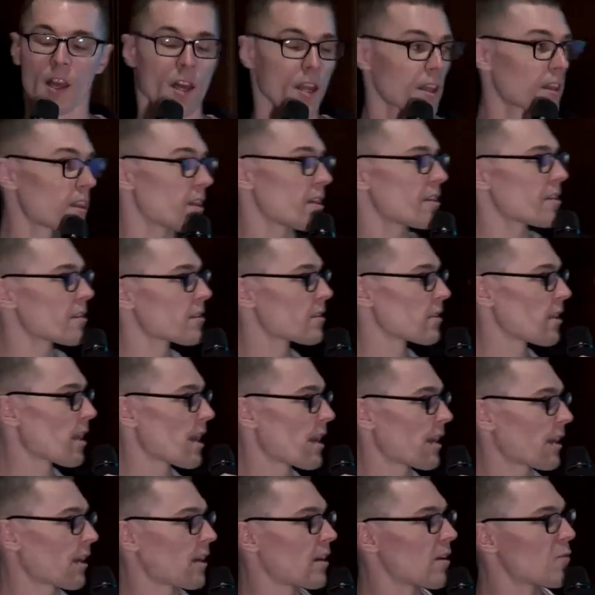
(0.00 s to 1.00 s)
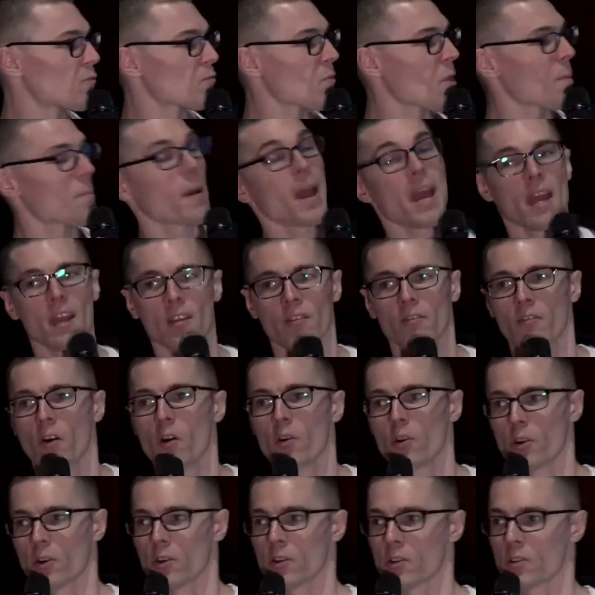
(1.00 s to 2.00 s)
Things like paying
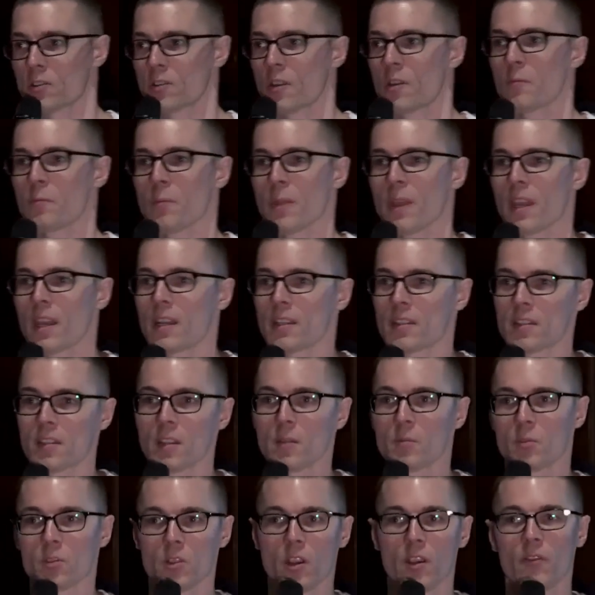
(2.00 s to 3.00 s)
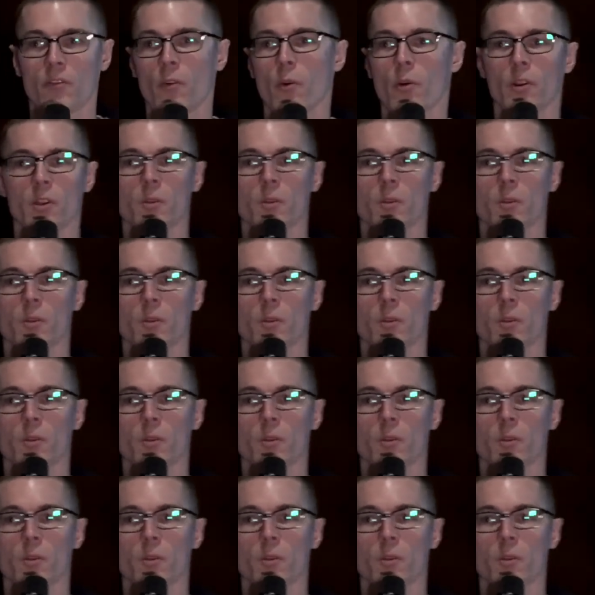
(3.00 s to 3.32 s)
voters. It seems straightforward.